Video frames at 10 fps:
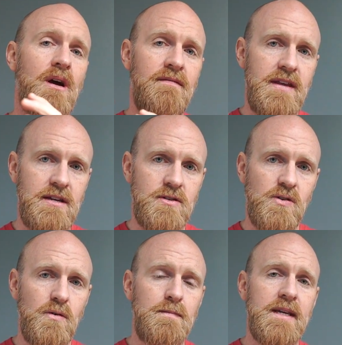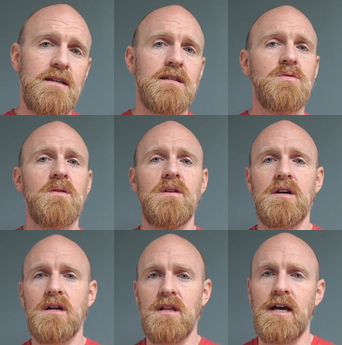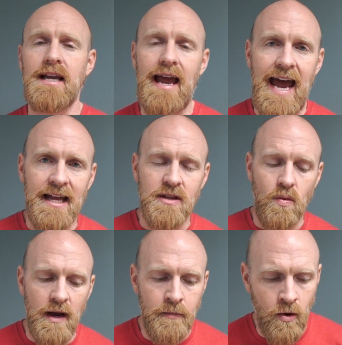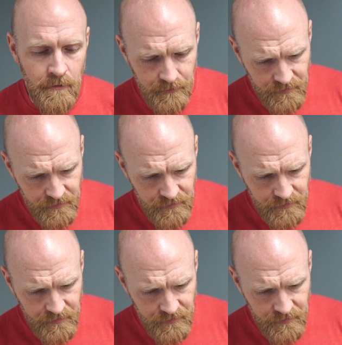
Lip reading: of these two pieces would look like at the whiteboard.